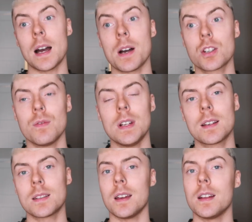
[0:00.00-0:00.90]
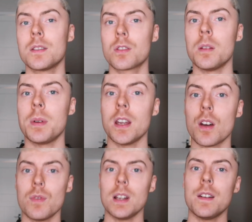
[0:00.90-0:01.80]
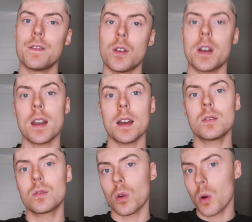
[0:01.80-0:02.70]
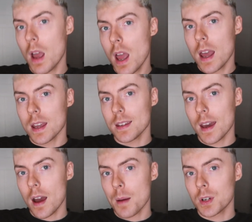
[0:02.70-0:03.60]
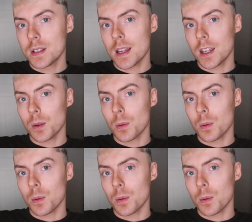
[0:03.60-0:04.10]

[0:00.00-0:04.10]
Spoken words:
I am actually really excited. It's gonna be a really fun night. So yeah, I'm gonna take